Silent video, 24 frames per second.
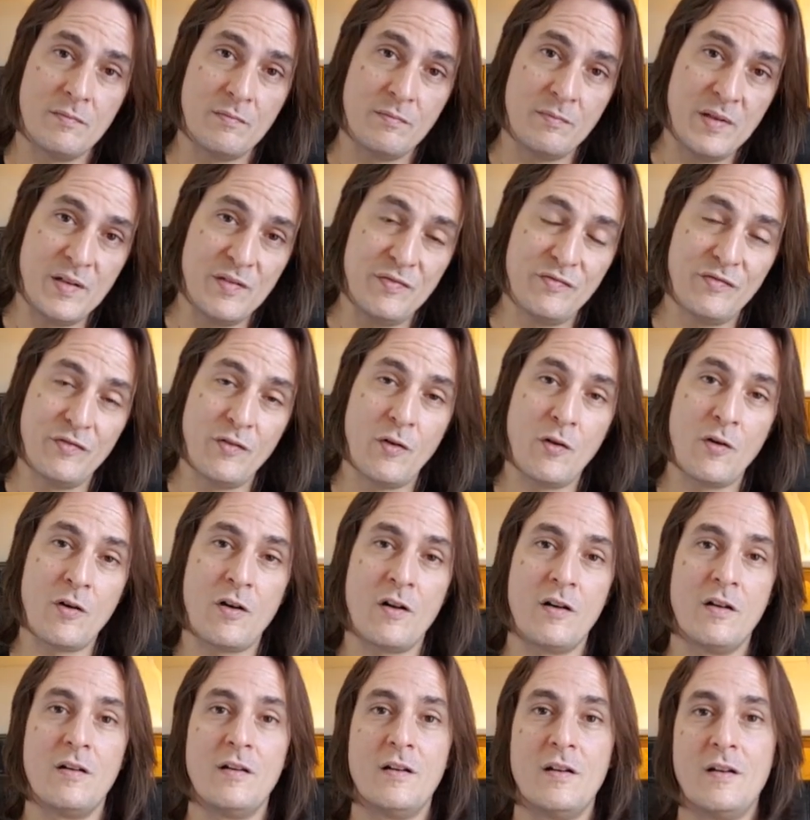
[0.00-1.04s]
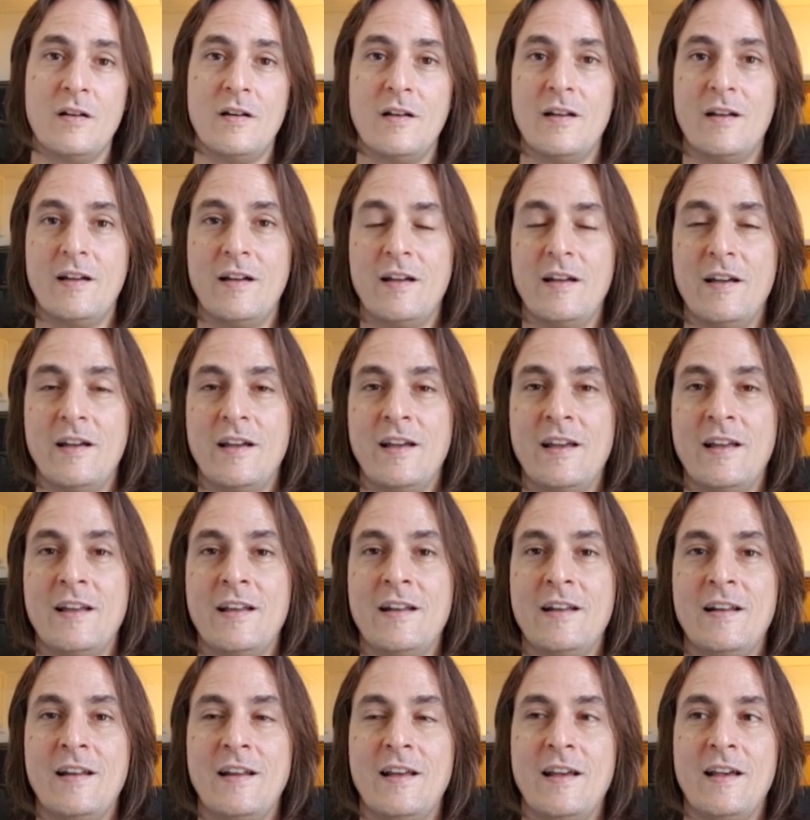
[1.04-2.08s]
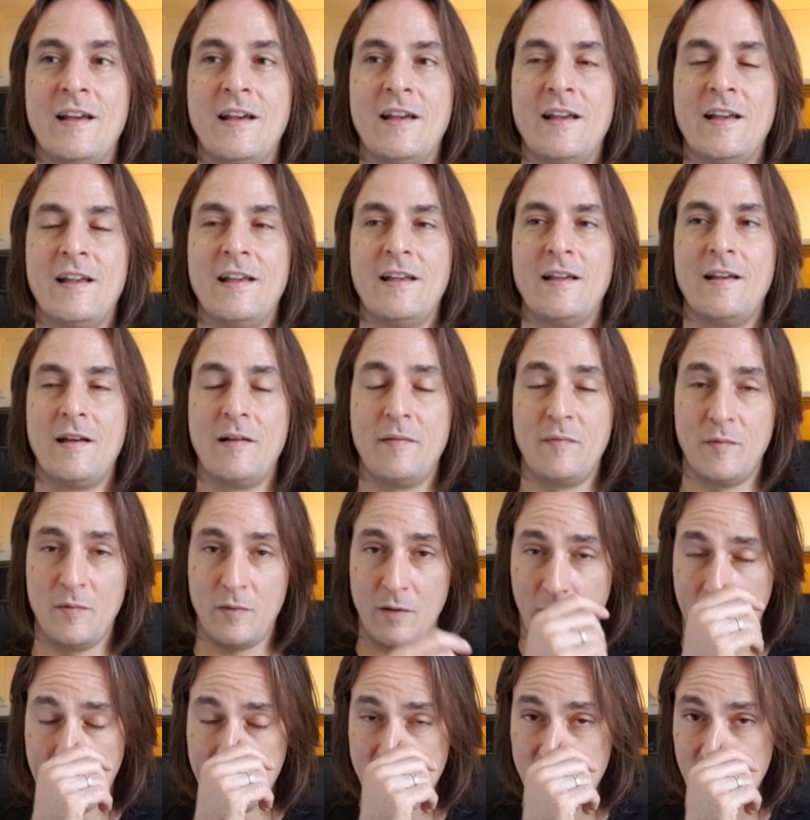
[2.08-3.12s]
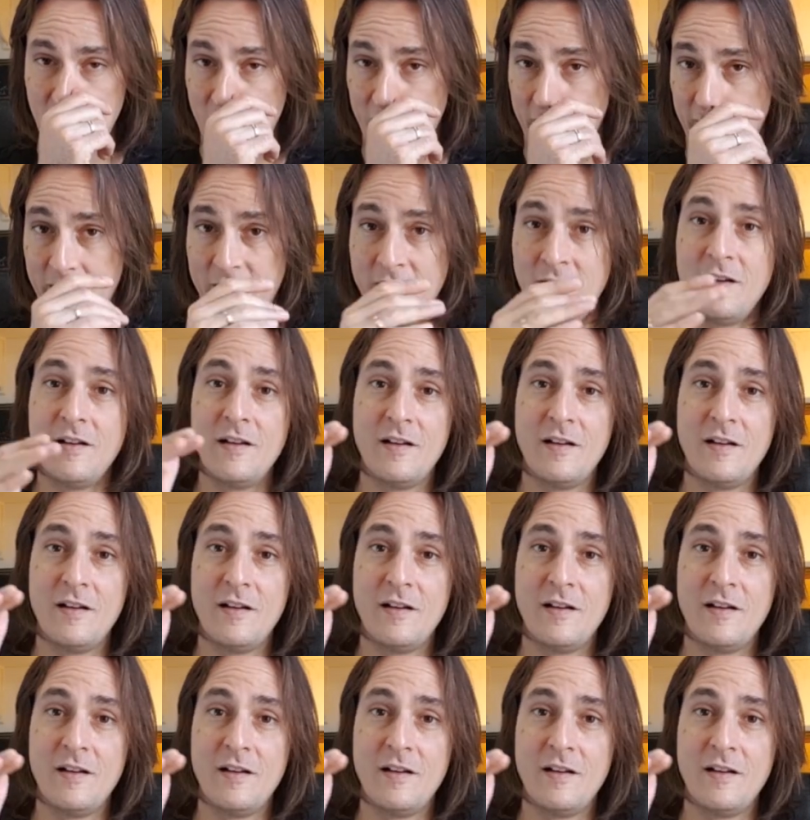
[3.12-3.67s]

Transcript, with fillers: before, and uh, I'm sorry,